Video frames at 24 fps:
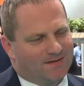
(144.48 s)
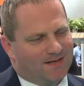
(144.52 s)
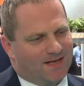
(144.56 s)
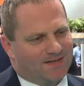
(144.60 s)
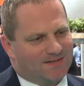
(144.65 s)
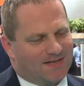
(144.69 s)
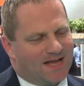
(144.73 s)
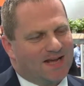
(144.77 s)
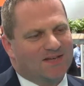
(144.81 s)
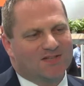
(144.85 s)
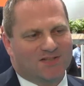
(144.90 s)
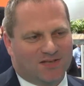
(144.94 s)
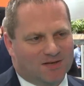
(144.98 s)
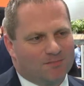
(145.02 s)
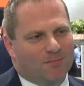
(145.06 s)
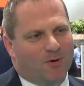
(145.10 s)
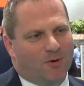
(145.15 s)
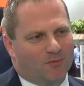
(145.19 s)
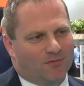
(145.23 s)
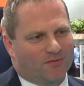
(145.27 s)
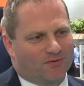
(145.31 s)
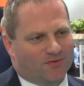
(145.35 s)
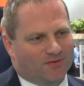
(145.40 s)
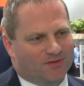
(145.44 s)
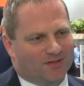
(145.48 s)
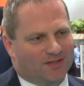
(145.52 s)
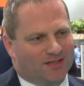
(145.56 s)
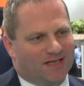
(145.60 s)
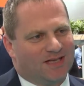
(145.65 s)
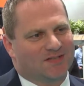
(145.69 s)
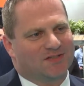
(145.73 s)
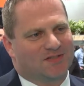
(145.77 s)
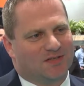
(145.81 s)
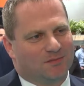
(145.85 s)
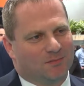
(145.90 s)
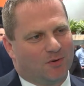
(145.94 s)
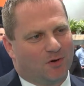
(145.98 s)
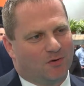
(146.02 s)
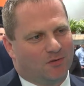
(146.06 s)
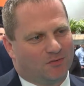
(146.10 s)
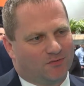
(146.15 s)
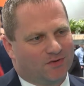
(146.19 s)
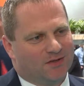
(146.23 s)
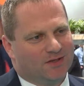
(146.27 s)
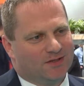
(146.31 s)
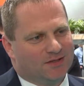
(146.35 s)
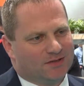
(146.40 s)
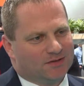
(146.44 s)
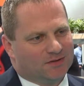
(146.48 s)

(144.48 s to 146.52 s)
It's actually both. Actually both.